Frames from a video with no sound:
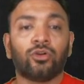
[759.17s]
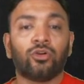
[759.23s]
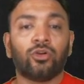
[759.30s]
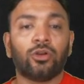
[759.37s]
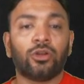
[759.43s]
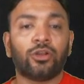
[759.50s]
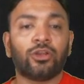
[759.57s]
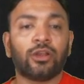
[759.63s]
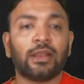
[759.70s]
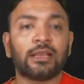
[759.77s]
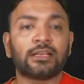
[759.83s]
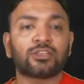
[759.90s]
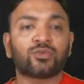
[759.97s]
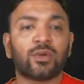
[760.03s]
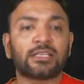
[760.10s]
Going to your
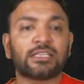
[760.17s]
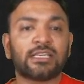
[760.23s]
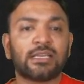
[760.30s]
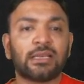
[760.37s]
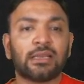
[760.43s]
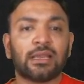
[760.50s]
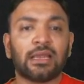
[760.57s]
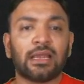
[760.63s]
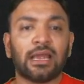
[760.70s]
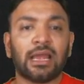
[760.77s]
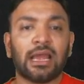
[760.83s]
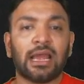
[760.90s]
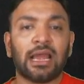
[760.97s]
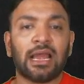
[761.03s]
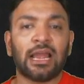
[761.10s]
next question.
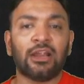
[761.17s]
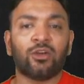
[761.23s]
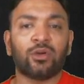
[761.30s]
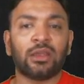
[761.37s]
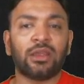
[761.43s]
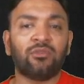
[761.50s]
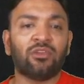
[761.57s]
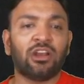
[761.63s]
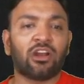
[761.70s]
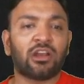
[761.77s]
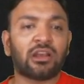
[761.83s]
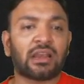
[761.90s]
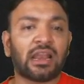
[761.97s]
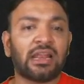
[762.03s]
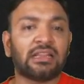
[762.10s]
I know he will
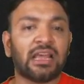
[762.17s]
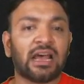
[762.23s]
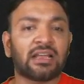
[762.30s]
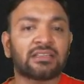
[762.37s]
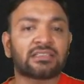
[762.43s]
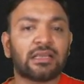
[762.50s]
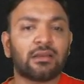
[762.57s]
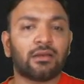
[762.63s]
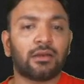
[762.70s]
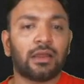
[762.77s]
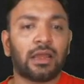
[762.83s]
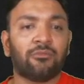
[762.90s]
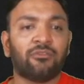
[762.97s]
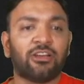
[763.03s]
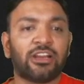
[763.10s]
not write the answer.
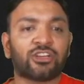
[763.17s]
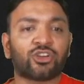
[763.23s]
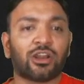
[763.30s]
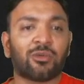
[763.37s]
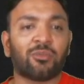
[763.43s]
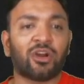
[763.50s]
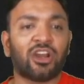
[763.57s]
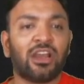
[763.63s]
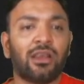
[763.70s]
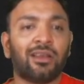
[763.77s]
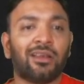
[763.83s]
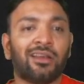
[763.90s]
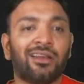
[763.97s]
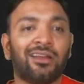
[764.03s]
I'm very sure about it.